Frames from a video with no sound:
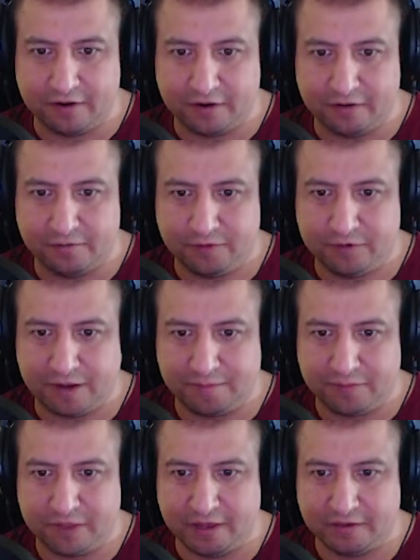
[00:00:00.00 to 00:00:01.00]
If we drop
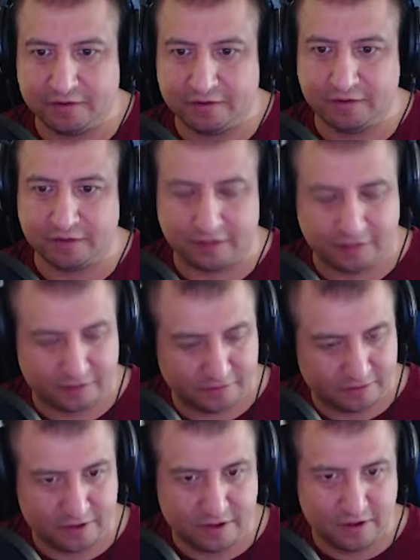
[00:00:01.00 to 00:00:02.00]
this, okay, that's
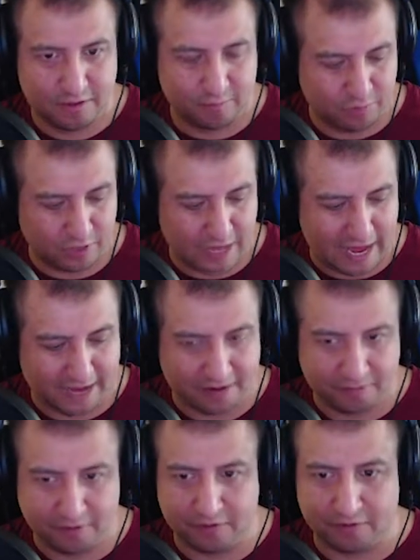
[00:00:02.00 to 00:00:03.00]
black.
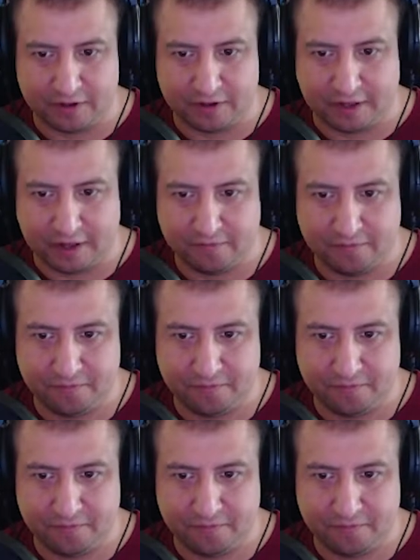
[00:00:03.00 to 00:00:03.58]
We don't want that.